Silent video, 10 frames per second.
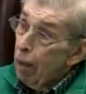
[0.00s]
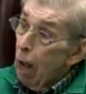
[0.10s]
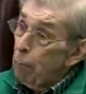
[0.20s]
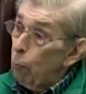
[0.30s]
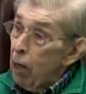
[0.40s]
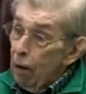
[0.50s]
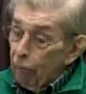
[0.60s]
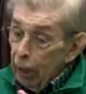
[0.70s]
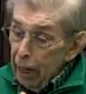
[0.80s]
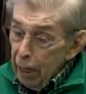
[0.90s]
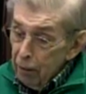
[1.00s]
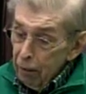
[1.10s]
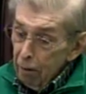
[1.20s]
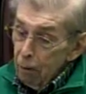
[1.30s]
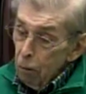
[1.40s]
I mean, we have
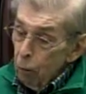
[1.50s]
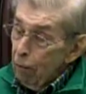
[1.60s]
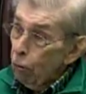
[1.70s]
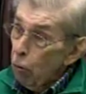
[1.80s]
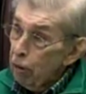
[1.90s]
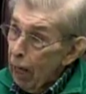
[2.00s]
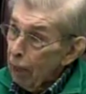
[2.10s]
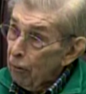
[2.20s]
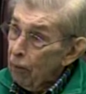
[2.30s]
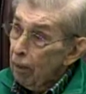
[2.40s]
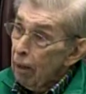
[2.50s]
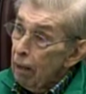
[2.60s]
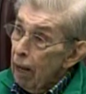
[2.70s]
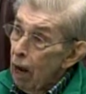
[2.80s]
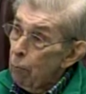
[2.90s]
land, we have low taxes,
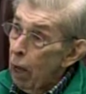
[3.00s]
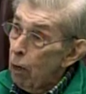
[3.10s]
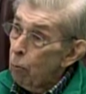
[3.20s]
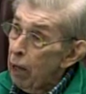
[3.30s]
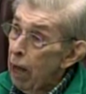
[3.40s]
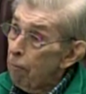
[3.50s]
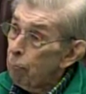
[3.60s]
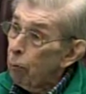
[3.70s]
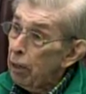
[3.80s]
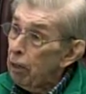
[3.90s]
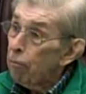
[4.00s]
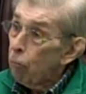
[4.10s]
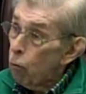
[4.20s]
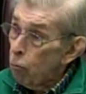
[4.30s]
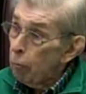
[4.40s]
and we have plenty of
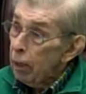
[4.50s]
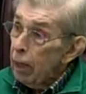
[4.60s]
room.